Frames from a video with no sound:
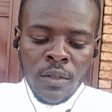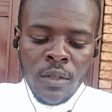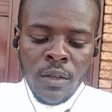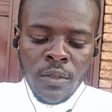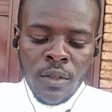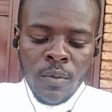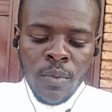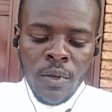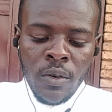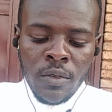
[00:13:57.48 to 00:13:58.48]
Tasks can
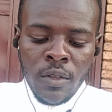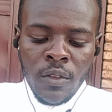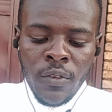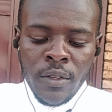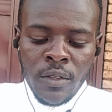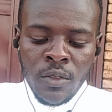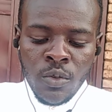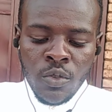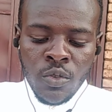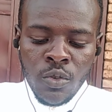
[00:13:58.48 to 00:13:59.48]
be also divided into
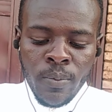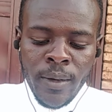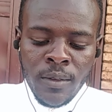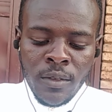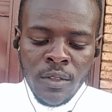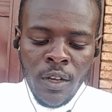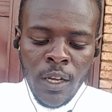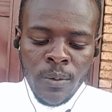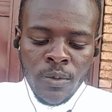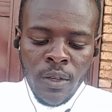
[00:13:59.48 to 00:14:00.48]
2 basic types: